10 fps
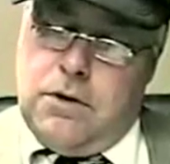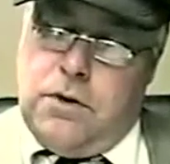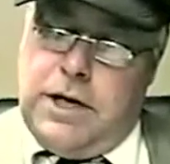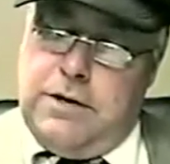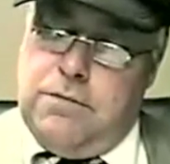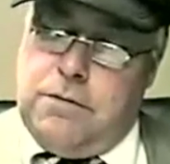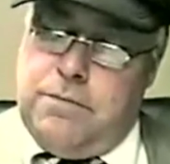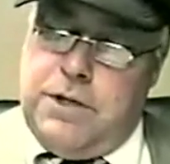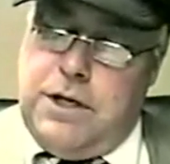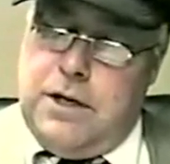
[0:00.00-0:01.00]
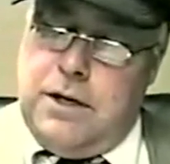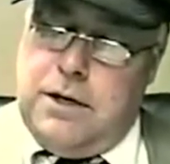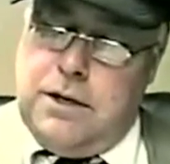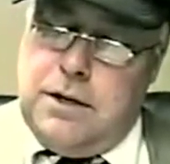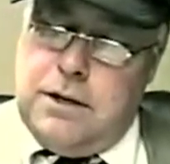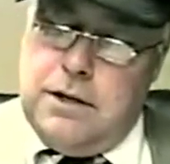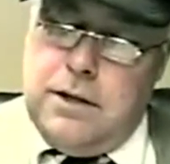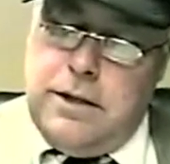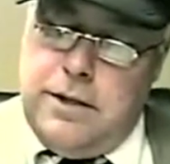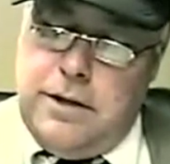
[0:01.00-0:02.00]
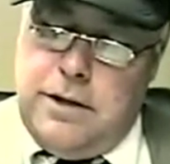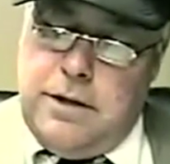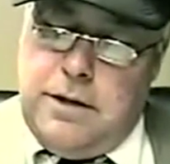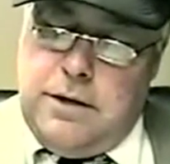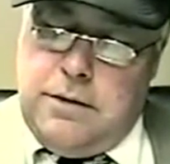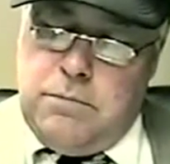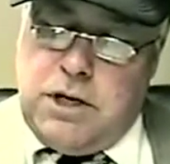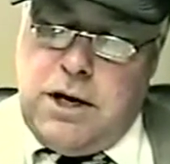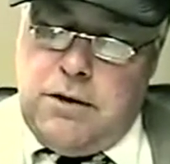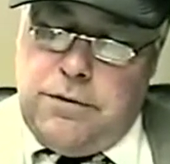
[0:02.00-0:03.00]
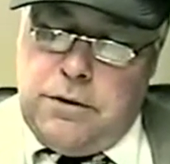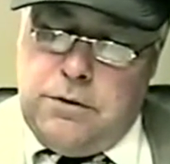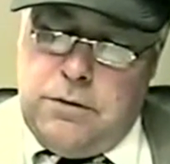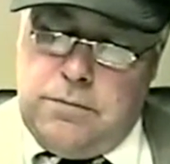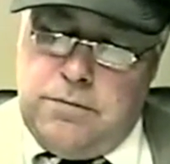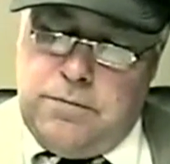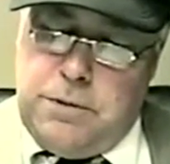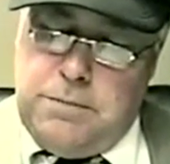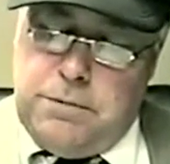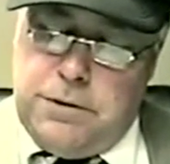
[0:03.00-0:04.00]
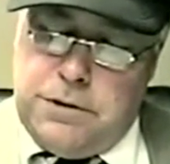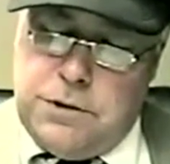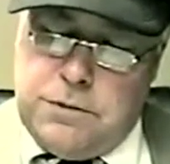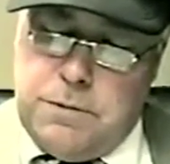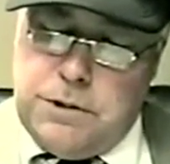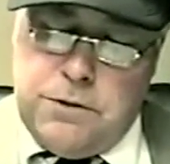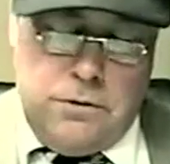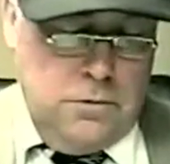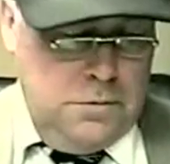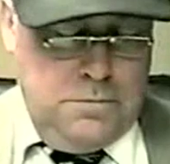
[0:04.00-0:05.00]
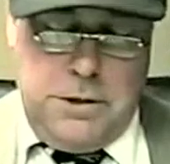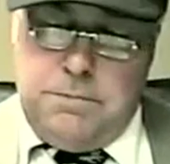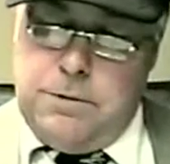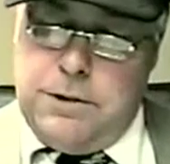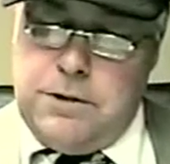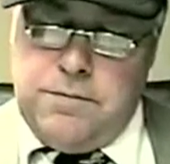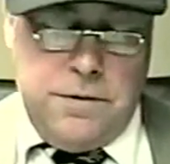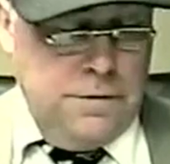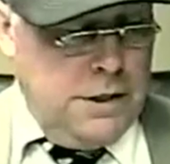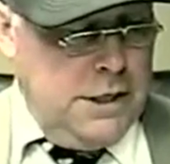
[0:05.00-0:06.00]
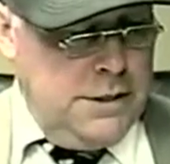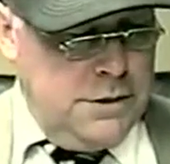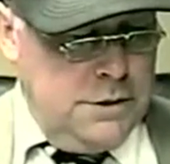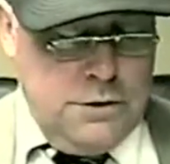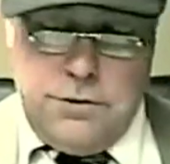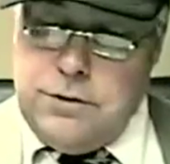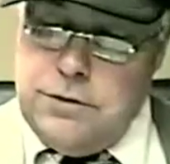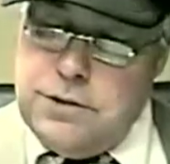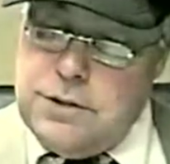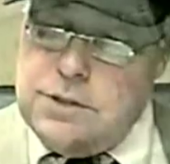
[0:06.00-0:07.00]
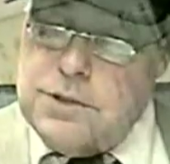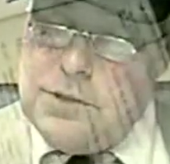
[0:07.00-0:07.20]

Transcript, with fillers: coin from the uh, MacArthur group of people. It's a special group of people that defend the Constitution. It's a